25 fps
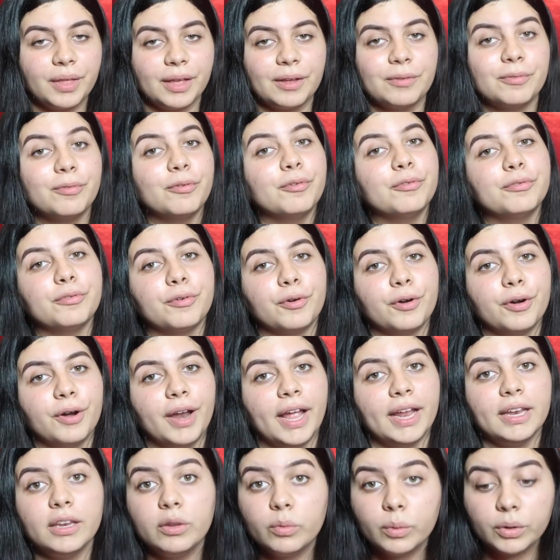thankful for
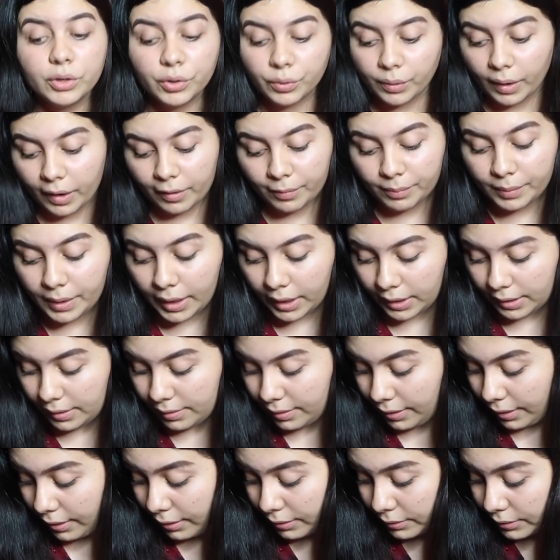anyone who gave me
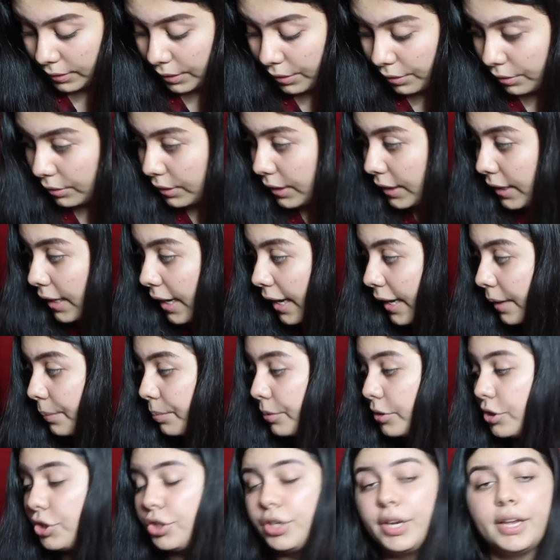anything. Literally, I
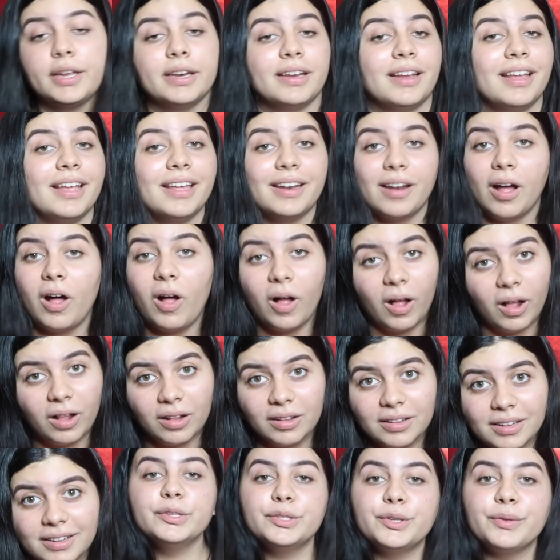appreciate it
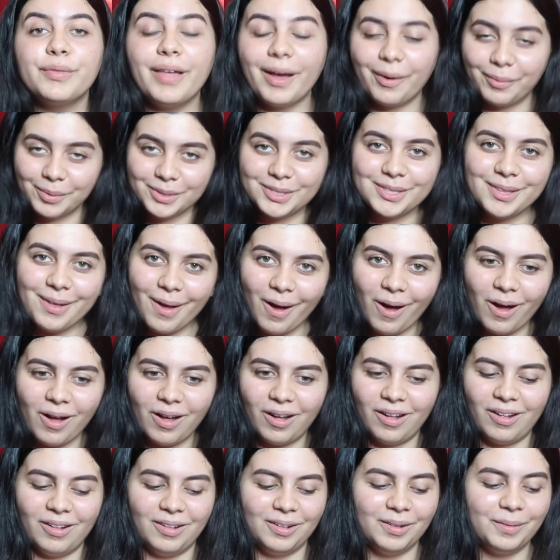all. So that was the
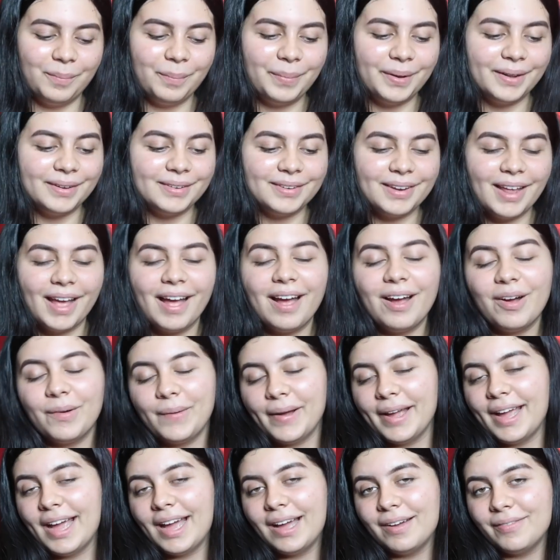haul, but now
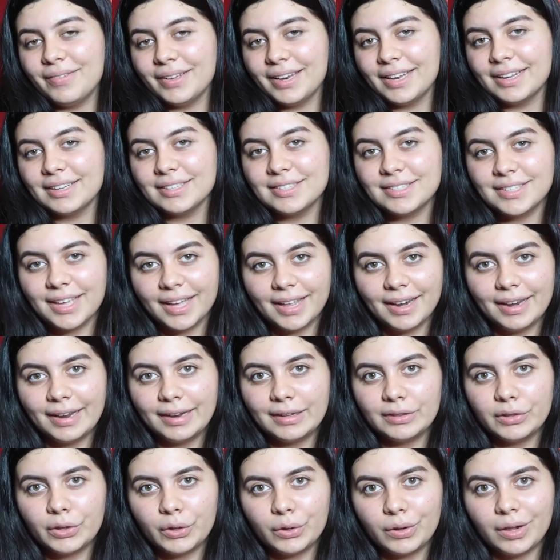I have an
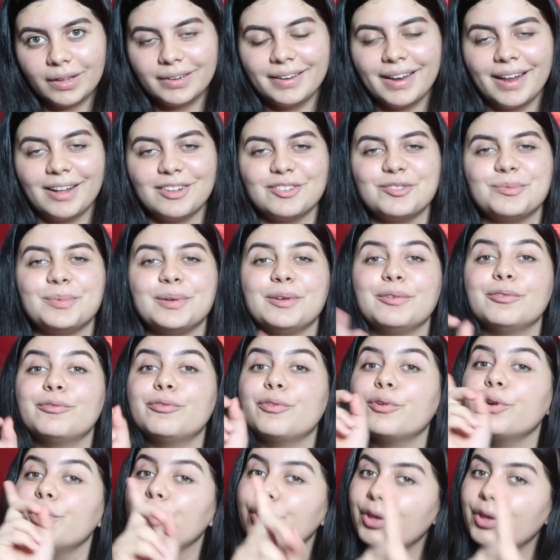exciting little announcement for